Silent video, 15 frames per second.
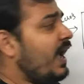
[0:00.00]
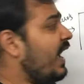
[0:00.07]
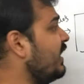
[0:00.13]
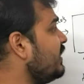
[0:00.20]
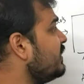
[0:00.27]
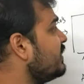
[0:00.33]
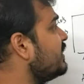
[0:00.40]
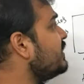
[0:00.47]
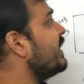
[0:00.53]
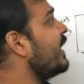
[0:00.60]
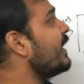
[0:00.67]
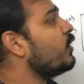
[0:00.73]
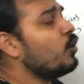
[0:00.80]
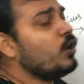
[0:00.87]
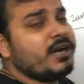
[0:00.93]
and in this
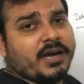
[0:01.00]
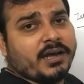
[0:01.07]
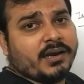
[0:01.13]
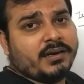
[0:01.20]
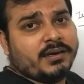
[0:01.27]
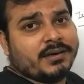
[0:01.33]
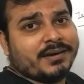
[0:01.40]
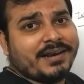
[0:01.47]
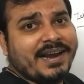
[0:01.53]
encoder,